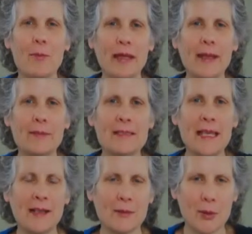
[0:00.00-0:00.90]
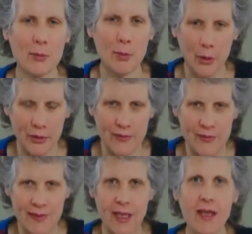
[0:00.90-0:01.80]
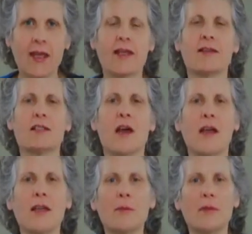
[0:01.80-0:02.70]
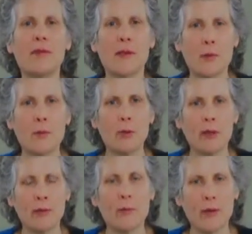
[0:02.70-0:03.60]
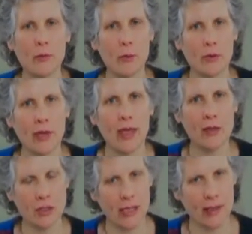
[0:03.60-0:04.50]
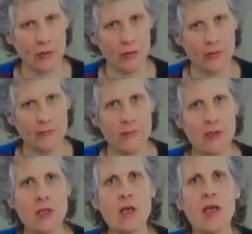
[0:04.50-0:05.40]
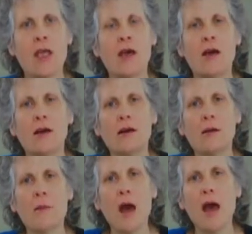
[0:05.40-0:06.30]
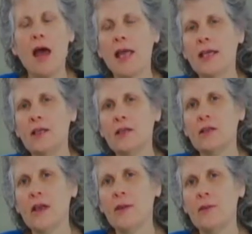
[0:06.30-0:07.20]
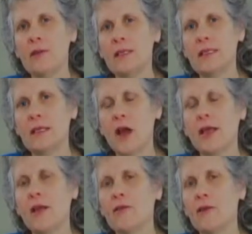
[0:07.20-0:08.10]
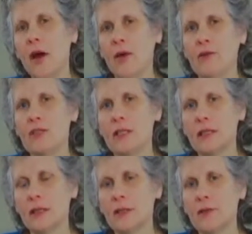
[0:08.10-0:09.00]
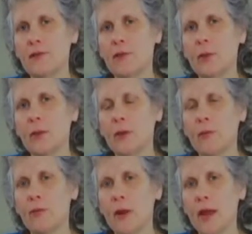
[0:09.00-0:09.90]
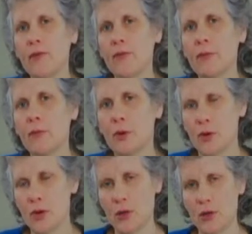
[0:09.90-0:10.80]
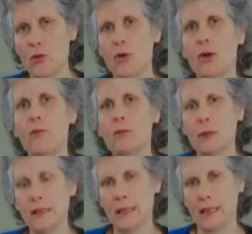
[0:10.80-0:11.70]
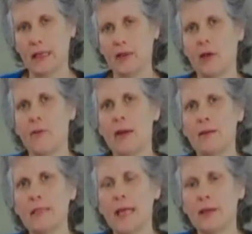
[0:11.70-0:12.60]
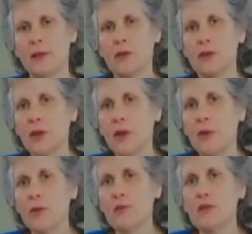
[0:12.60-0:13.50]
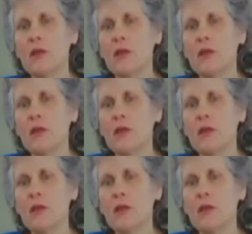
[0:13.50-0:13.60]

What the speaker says: my name is Kaiilama and I am a therapeutic breathwork educator. I got involved in this form of breath work or breathing about 10 years ago.